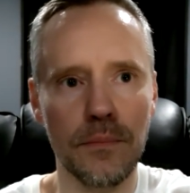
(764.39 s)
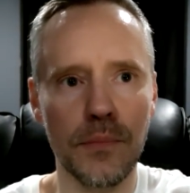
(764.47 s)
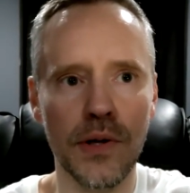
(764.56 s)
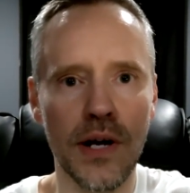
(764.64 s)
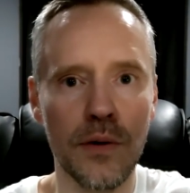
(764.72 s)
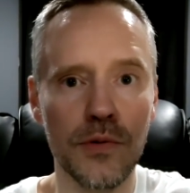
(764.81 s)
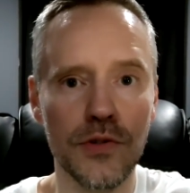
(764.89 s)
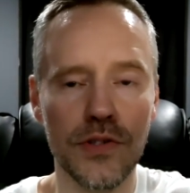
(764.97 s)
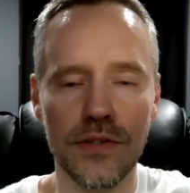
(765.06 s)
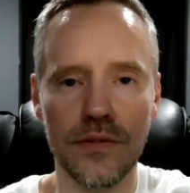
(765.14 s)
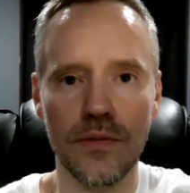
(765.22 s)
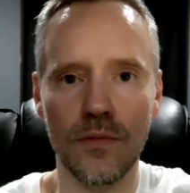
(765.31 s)
but I was
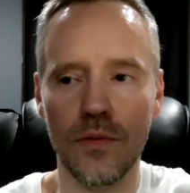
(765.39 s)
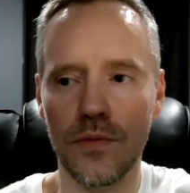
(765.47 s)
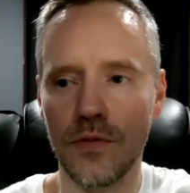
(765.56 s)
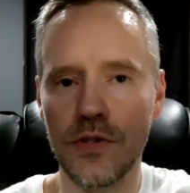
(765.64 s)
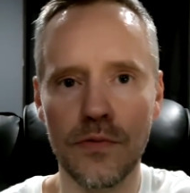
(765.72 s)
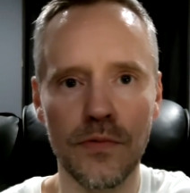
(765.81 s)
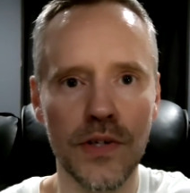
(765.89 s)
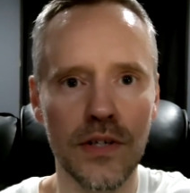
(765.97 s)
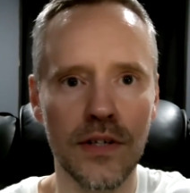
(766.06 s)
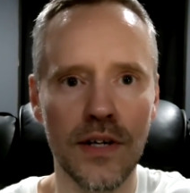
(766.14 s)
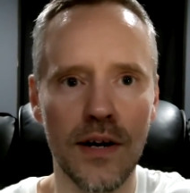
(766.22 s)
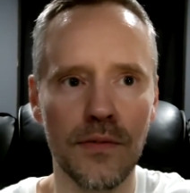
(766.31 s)

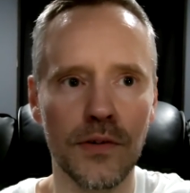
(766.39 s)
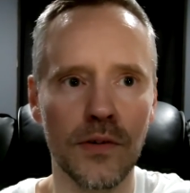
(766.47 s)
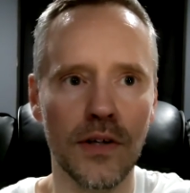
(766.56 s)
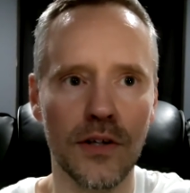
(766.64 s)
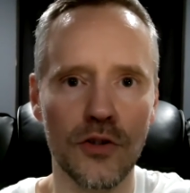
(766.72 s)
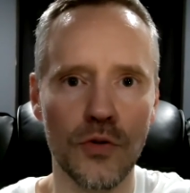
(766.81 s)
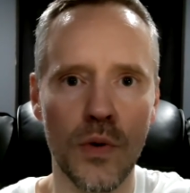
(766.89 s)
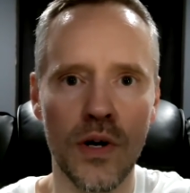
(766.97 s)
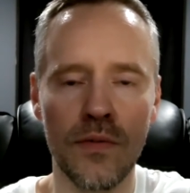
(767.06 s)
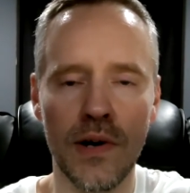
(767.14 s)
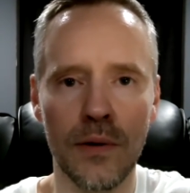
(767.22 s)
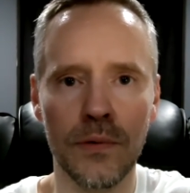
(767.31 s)
defeated after like a
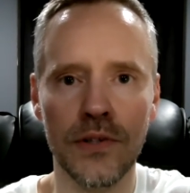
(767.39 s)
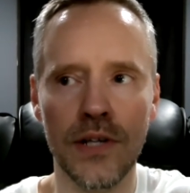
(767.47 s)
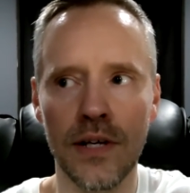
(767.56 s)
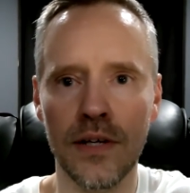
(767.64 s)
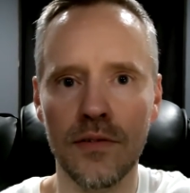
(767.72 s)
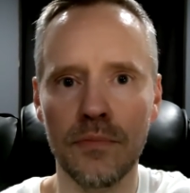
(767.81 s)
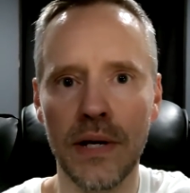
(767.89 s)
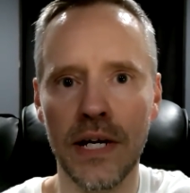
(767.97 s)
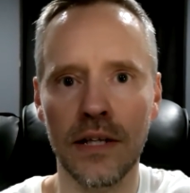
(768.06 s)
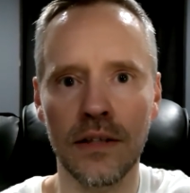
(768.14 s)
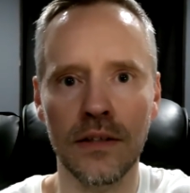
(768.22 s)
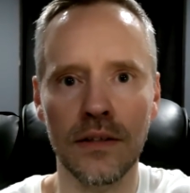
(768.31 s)
12 hour day of
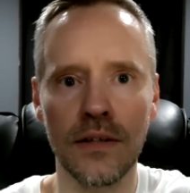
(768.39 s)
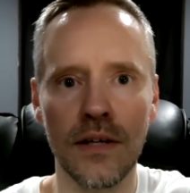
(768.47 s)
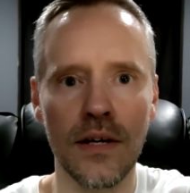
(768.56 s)
painting